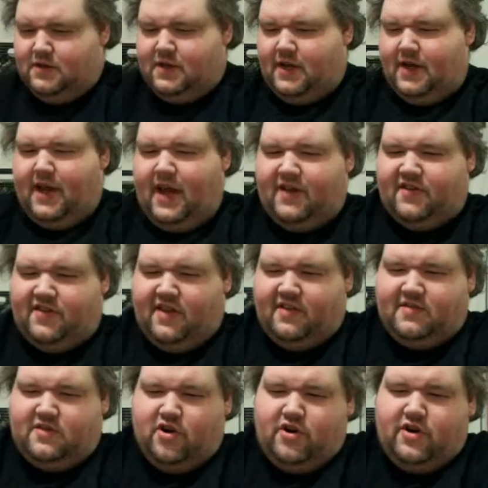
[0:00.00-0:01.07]
yes, the
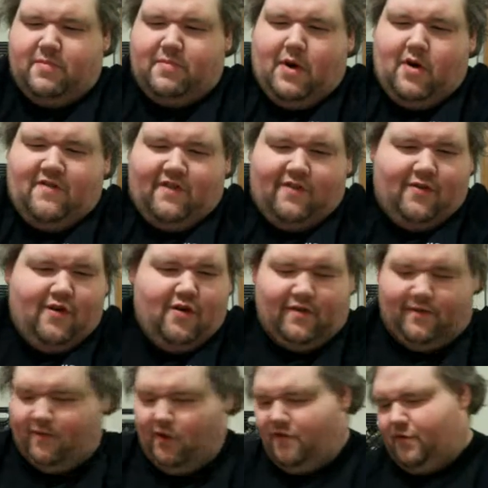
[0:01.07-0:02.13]
turd further
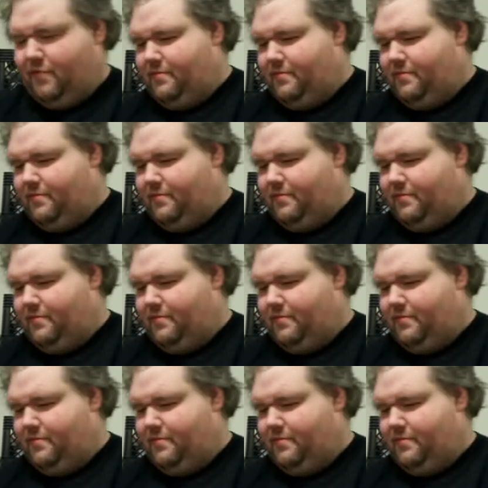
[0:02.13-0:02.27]
further